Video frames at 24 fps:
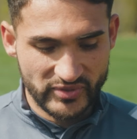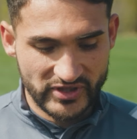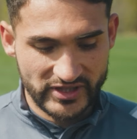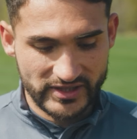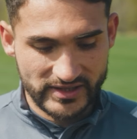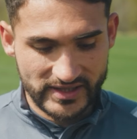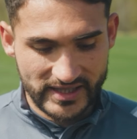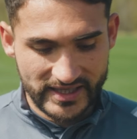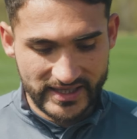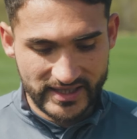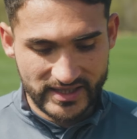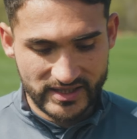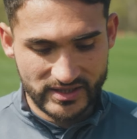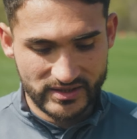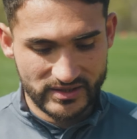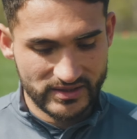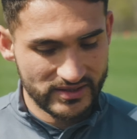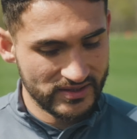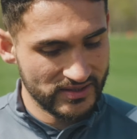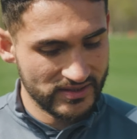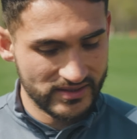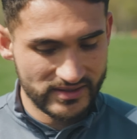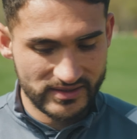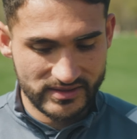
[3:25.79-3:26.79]
But like,
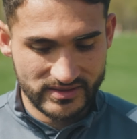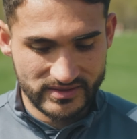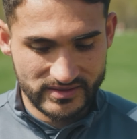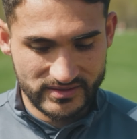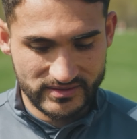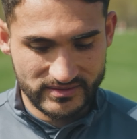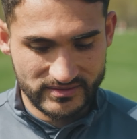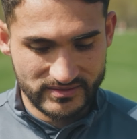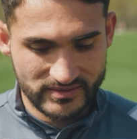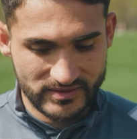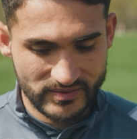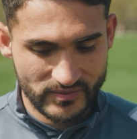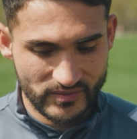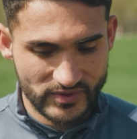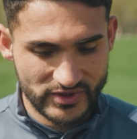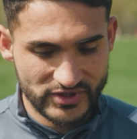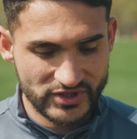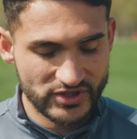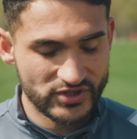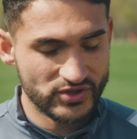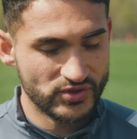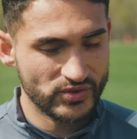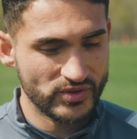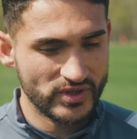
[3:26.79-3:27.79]
we're
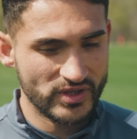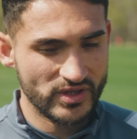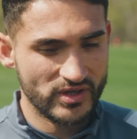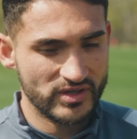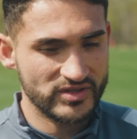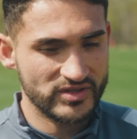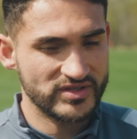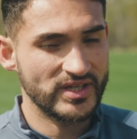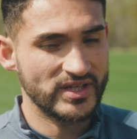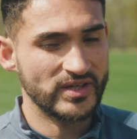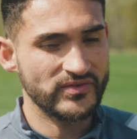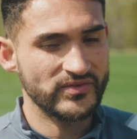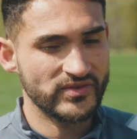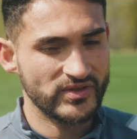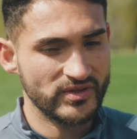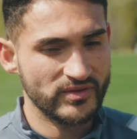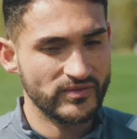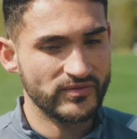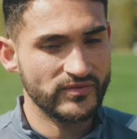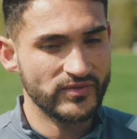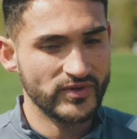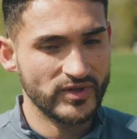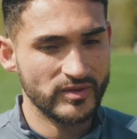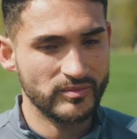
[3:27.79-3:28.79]
just shooting ourselves in the
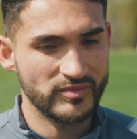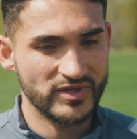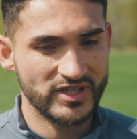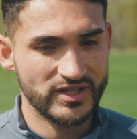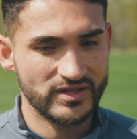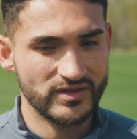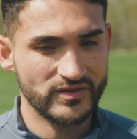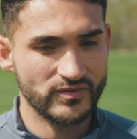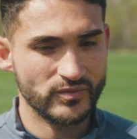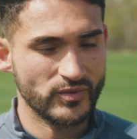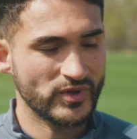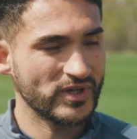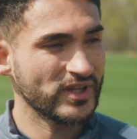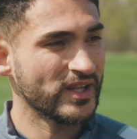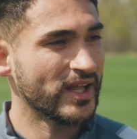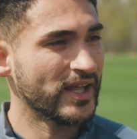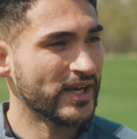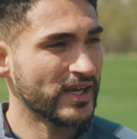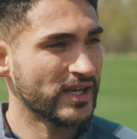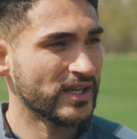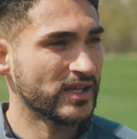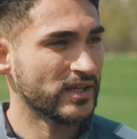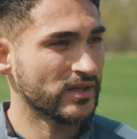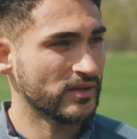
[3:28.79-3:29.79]
foot because we're
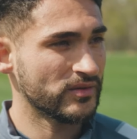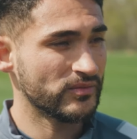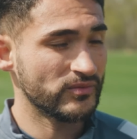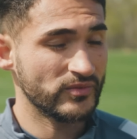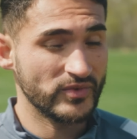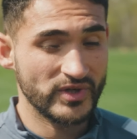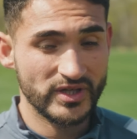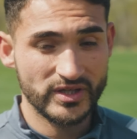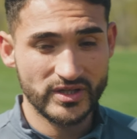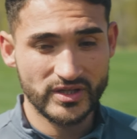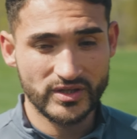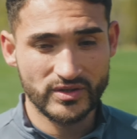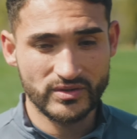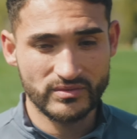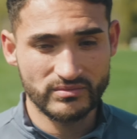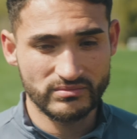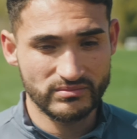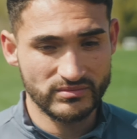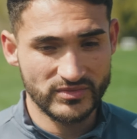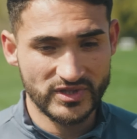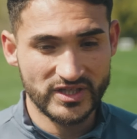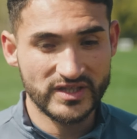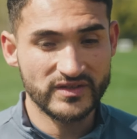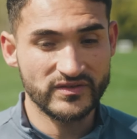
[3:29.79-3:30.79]
letting in really
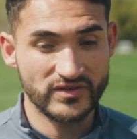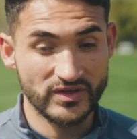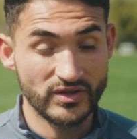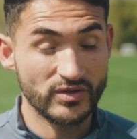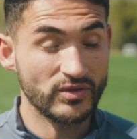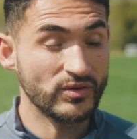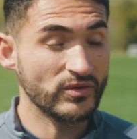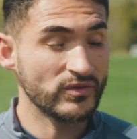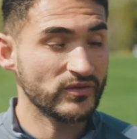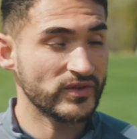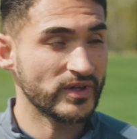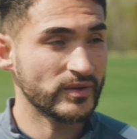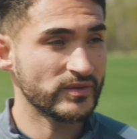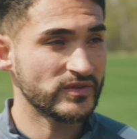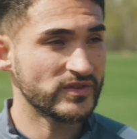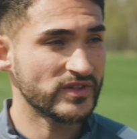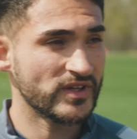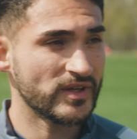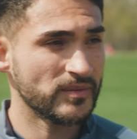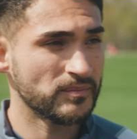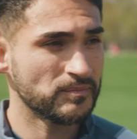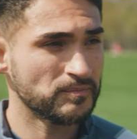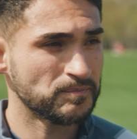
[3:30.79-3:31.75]
easy goals, I would say.